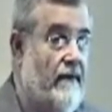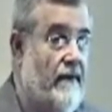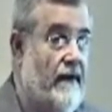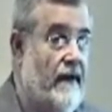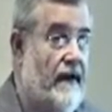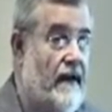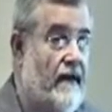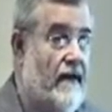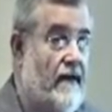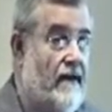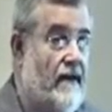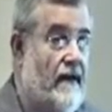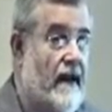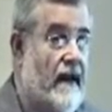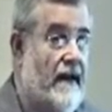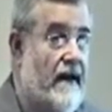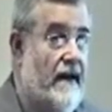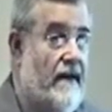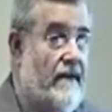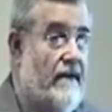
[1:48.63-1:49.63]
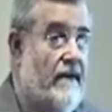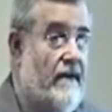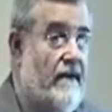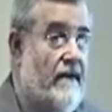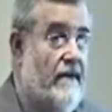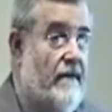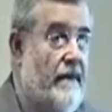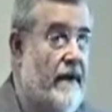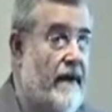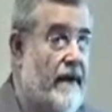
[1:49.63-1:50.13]
when they go, lie down to
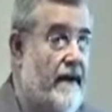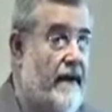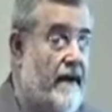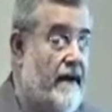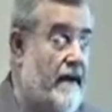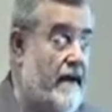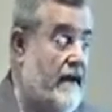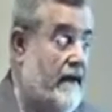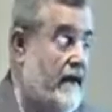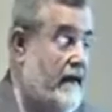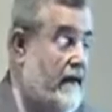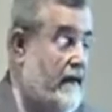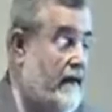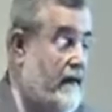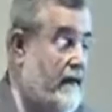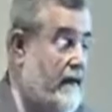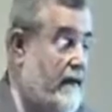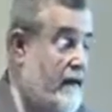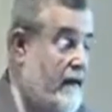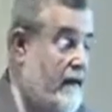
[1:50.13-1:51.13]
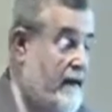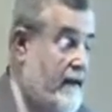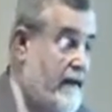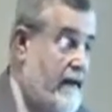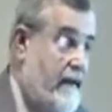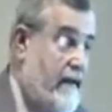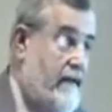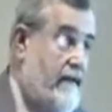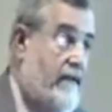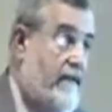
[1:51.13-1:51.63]
go to bed and uh,
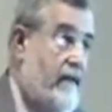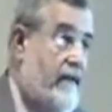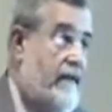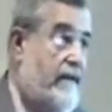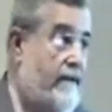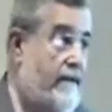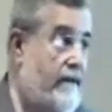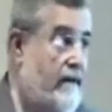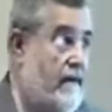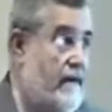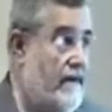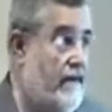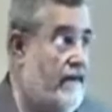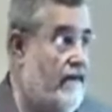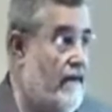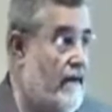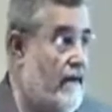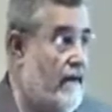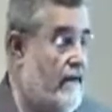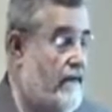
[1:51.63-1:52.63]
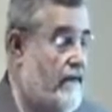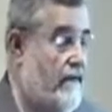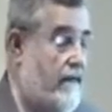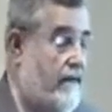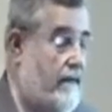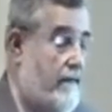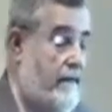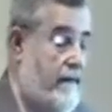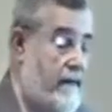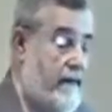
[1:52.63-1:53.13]
it's very difficult to fall
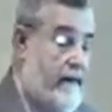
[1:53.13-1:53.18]
asleep.